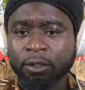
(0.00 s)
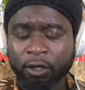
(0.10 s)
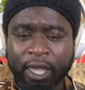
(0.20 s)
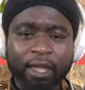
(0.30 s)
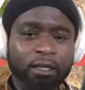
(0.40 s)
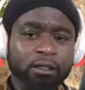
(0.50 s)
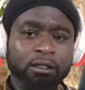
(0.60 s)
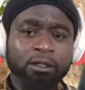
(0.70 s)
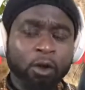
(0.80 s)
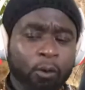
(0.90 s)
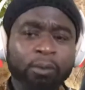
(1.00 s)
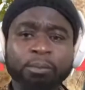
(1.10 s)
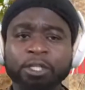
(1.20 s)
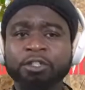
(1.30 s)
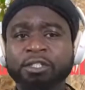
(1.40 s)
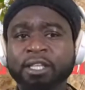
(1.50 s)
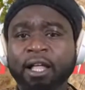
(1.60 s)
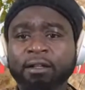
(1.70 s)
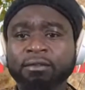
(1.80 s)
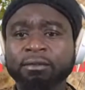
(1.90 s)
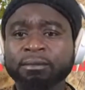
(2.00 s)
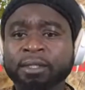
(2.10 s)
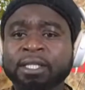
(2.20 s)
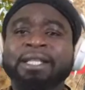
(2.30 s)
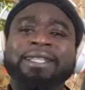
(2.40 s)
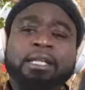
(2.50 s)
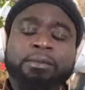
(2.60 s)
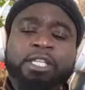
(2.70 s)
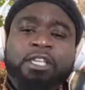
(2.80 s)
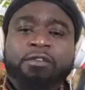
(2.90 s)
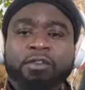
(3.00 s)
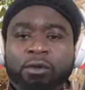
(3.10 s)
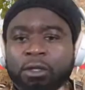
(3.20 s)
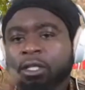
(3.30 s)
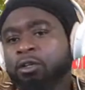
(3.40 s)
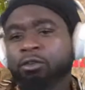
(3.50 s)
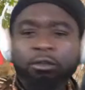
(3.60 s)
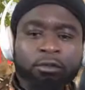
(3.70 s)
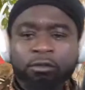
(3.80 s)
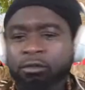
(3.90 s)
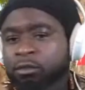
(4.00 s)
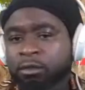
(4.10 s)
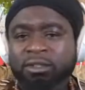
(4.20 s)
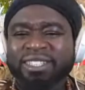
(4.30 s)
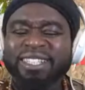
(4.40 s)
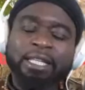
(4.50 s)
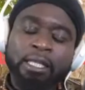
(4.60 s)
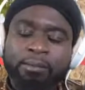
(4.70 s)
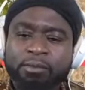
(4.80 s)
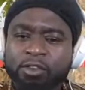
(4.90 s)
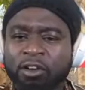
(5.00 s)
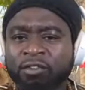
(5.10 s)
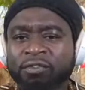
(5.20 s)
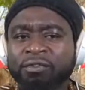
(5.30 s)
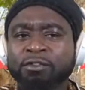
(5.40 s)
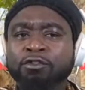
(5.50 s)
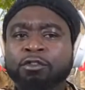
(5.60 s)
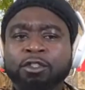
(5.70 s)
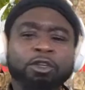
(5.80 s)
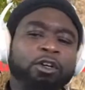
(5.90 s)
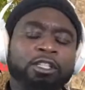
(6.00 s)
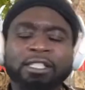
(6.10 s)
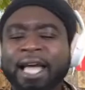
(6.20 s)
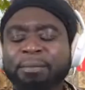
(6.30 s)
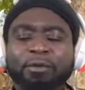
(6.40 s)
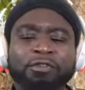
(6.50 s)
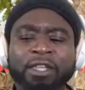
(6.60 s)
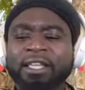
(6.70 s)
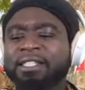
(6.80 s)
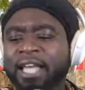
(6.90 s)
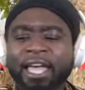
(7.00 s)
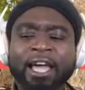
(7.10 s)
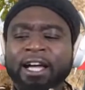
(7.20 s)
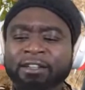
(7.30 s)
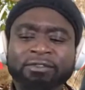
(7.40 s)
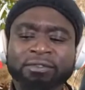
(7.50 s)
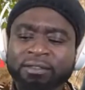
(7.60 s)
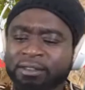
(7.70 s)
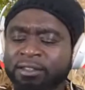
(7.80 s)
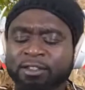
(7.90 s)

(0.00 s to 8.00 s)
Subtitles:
Okay? No one but yourself. Let me give you a little glimpse of, the type of things I have,